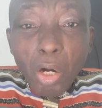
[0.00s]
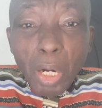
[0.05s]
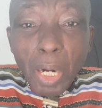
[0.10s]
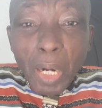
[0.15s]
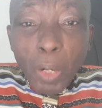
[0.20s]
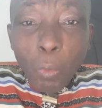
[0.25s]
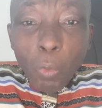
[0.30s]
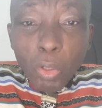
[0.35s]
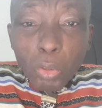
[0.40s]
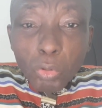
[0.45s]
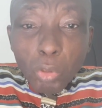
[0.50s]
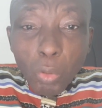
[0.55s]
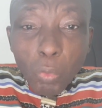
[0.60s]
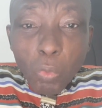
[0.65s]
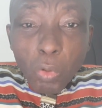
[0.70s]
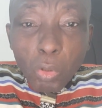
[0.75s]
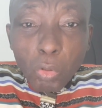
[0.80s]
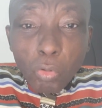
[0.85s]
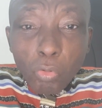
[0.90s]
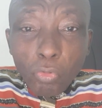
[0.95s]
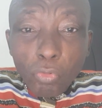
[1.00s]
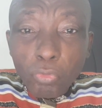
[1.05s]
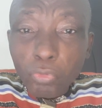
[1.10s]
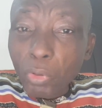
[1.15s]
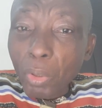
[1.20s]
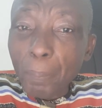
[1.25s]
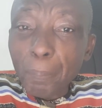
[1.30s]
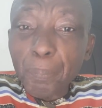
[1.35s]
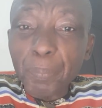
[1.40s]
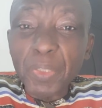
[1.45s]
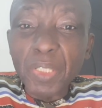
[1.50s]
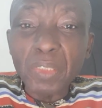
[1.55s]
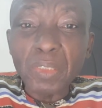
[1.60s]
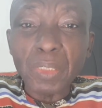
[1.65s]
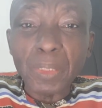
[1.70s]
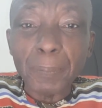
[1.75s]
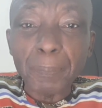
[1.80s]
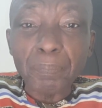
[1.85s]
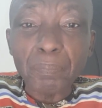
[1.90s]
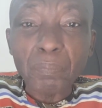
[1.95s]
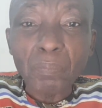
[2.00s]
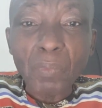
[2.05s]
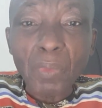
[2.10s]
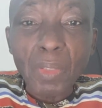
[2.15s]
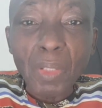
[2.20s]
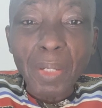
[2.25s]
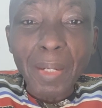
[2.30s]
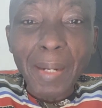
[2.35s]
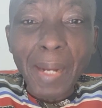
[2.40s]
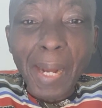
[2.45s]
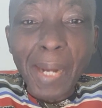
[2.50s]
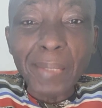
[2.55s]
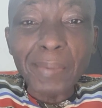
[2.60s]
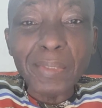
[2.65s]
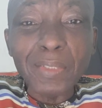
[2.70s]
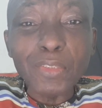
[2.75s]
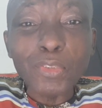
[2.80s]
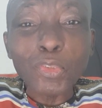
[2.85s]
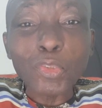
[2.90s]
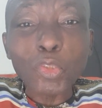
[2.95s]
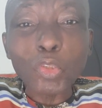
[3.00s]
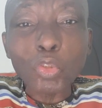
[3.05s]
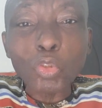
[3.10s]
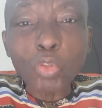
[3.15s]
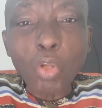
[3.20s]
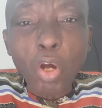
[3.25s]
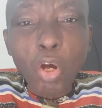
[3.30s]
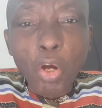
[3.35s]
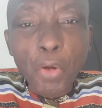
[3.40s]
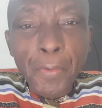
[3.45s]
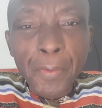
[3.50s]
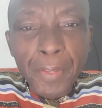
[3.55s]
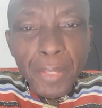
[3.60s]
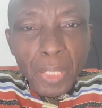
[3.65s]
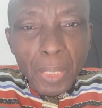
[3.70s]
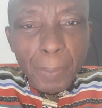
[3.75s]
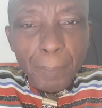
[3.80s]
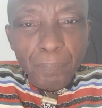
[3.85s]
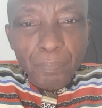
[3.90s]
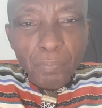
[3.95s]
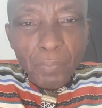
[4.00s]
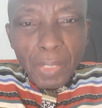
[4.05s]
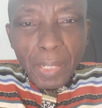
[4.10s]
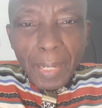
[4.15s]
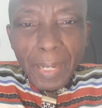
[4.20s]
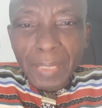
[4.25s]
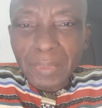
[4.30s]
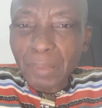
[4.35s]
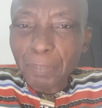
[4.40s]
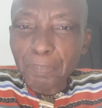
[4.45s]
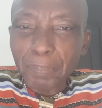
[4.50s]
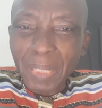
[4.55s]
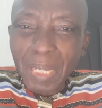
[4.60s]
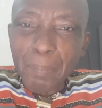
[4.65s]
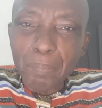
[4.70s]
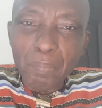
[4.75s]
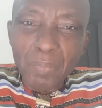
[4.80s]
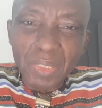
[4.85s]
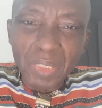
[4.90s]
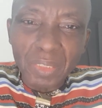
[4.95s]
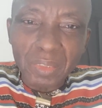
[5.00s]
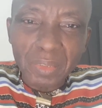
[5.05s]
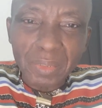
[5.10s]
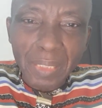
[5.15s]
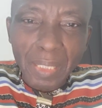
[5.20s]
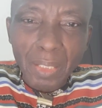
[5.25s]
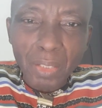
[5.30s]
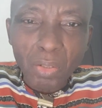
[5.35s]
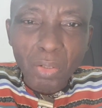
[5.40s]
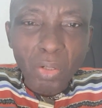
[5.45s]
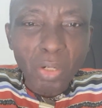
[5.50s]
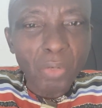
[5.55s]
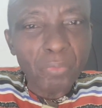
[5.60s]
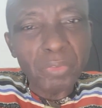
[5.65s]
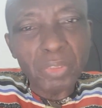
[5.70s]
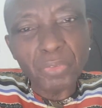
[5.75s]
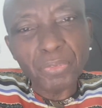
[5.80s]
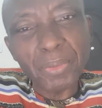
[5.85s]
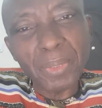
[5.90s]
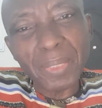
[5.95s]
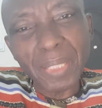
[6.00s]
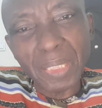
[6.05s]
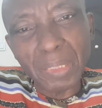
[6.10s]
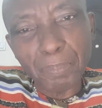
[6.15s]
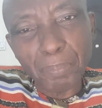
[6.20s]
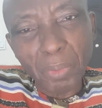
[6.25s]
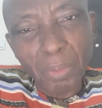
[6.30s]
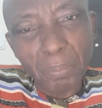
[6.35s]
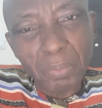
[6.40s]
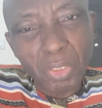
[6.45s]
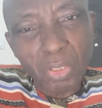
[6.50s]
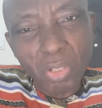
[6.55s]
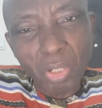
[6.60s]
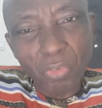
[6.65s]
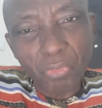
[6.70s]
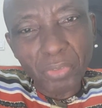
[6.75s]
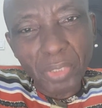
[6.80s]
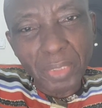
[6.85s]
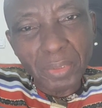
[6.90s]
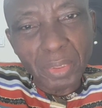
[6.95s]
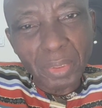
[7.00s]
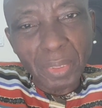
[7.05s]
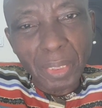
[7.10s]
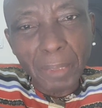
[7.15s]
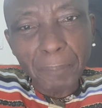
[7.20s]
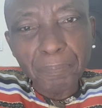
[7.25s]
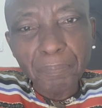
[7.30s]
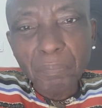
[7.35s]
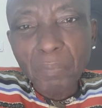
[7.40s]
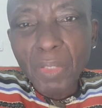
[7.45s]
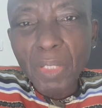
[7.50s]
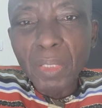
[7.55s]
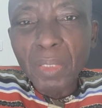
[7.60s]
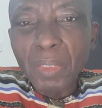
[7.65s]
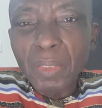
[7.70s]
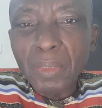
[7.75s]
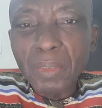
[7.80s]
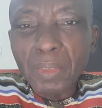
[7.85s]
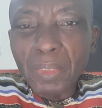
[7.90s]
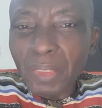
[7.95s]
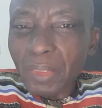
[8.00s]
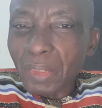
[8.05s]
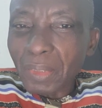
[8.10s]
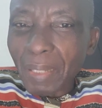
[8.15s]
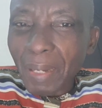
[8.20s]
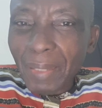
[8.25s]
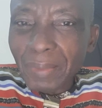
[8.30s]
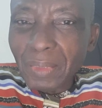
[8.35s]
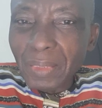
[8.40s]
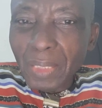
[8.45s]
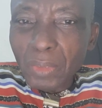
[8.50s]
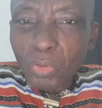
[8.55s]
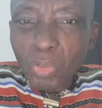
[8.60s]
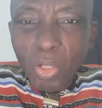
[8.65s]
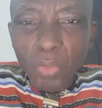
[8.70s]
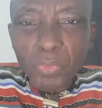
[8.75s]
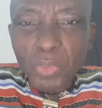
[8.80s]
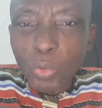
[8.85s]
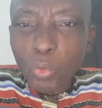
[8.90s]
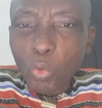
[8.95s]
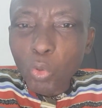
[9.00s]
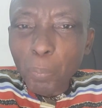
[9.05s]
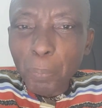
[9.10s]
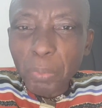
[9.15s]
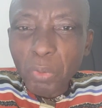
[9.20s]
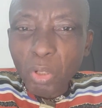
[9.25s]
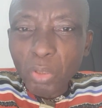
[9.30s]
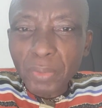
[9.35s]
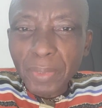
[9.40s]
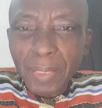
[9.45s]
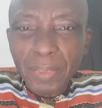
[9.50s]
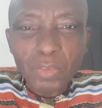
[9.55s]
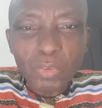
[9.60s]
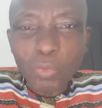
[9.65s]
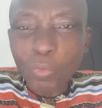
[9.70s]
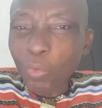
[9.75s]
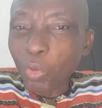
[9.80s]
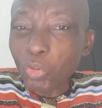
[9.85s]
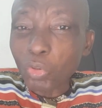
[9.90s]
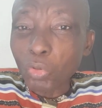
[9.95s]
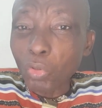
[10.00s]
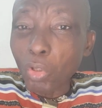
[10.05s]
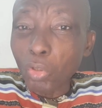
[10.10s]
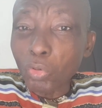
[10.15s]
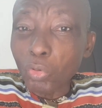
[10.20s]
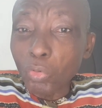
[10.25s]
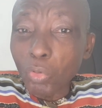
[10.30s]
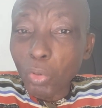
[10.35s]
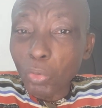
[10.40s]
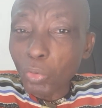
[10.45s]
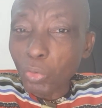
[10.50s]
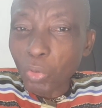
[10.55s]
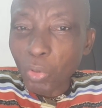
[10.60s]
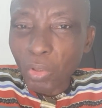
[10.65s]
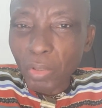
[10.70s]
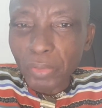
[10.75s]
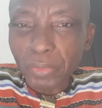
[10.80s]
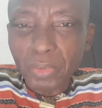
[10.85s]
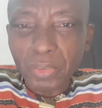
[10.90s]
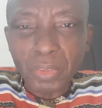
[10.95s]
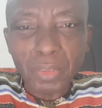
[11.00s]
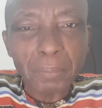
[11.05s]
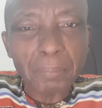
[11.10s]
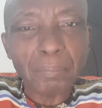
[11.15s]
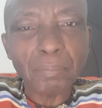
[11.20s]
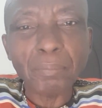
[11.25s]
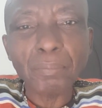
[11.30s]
Awolowo from prison and install him as Prime Minister of the Federal Republic of Nigeria. This agenda of the coup plotters was not known to us.